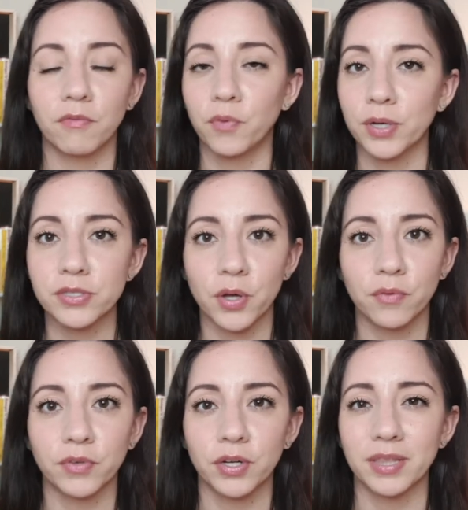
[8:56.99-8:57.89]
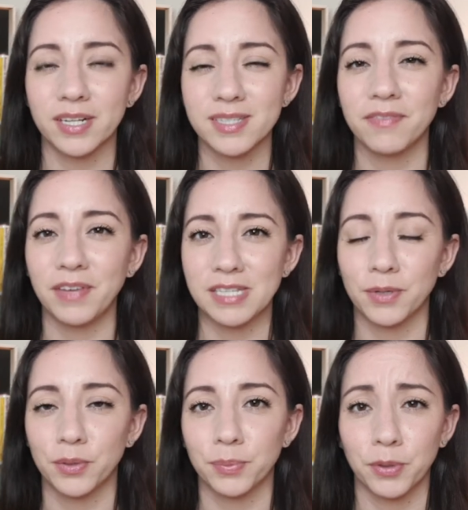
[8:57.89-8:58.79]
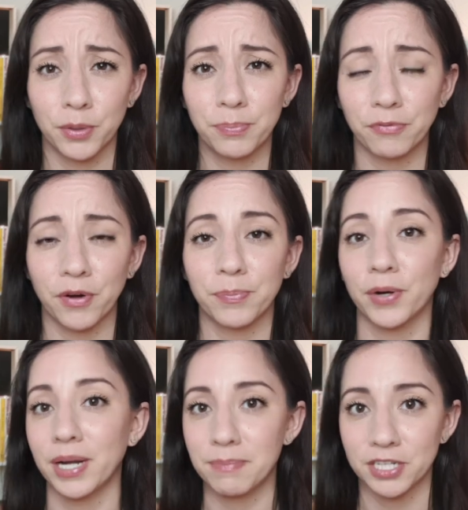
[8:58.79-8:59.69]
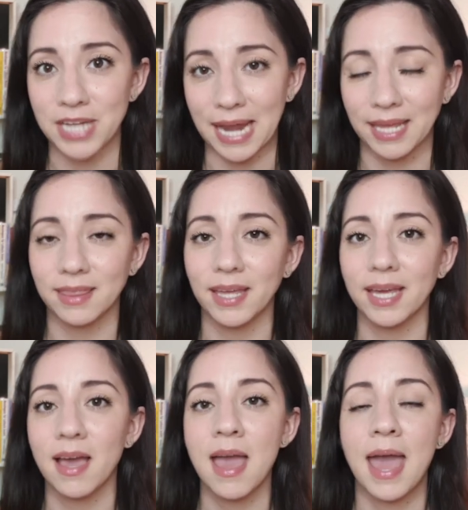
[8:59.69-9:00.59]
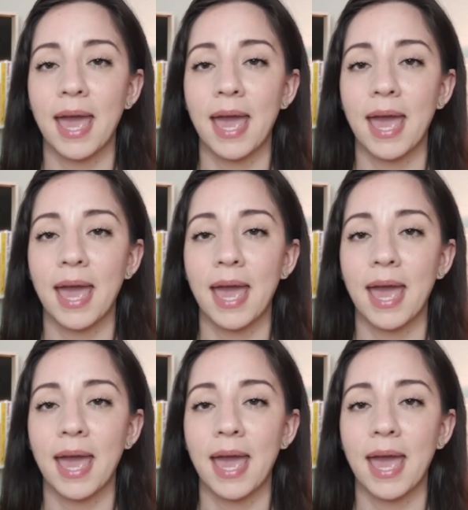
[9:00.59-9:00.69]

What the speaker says: voiceover, there's a Facebook group for pretty much anything.